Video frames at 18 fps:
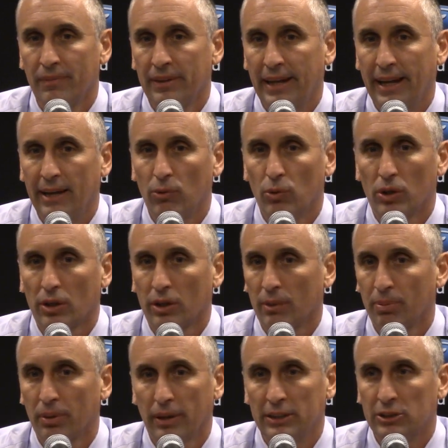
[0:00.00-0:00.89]
they were
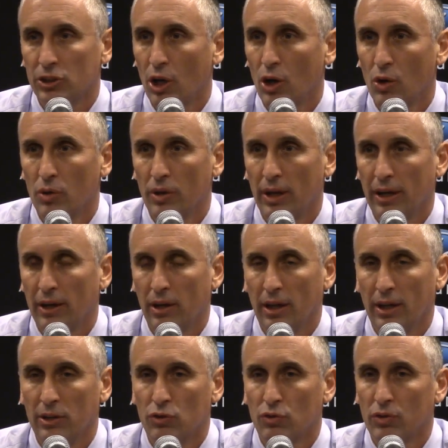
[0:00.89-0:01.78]
going to play zone, and
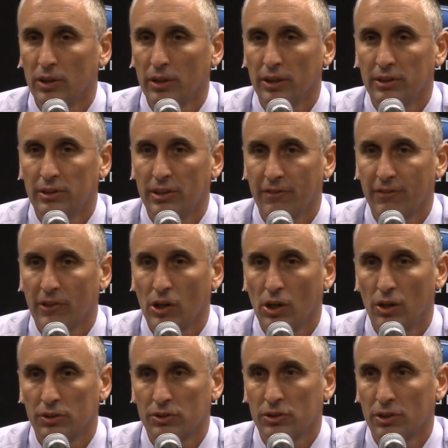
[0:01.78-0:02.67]
it's really
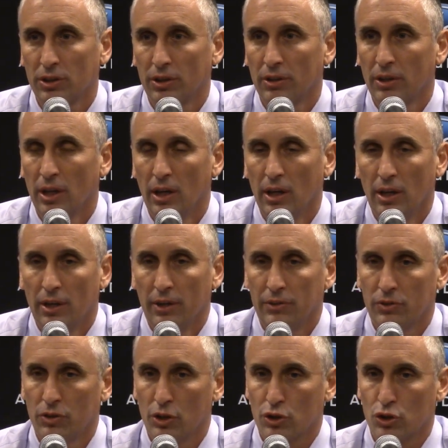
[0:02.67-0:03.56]
difficult to
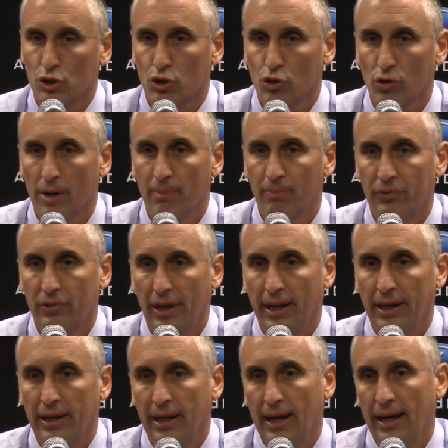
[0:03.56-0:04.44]
script
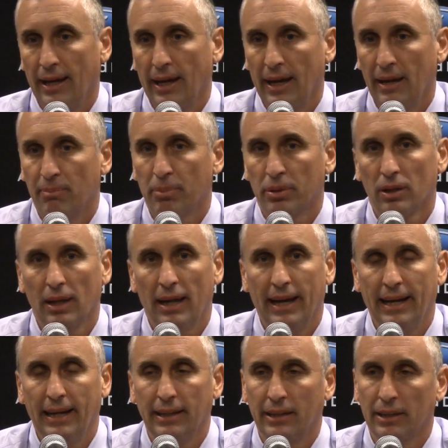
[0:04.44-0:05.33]
a
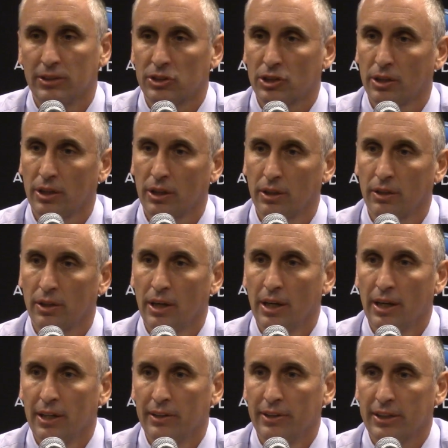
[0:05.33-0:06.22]
play that's
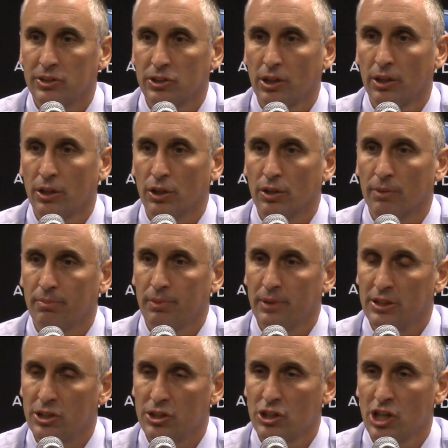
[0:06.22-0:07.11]
gonna
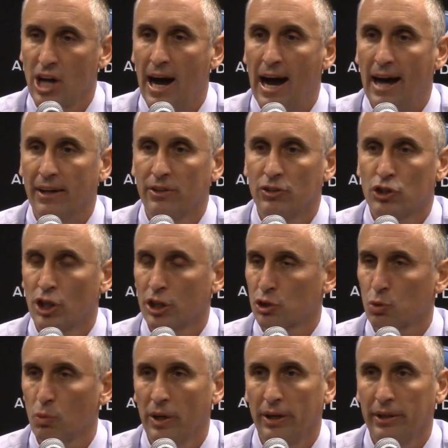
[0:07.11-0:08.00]
be shot
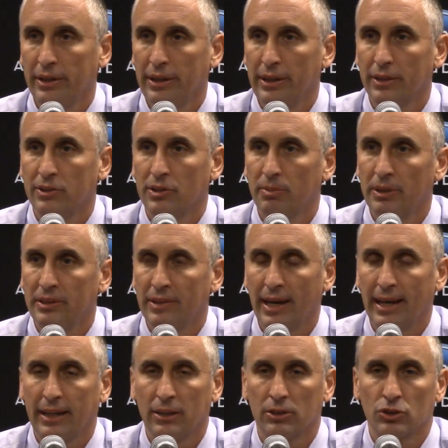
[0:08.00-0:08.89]
just when it needed to be
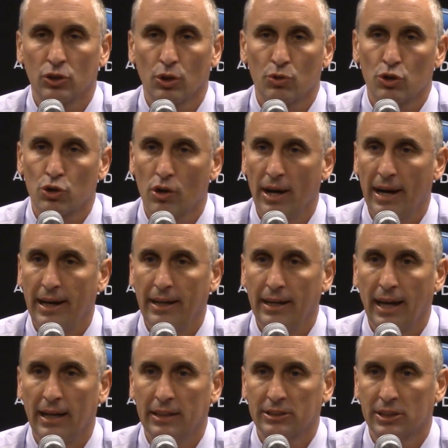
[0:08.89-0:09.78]
taken. So
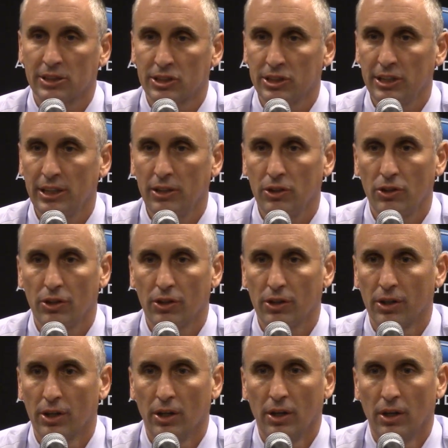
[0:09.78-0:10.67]
Trey, as a senior,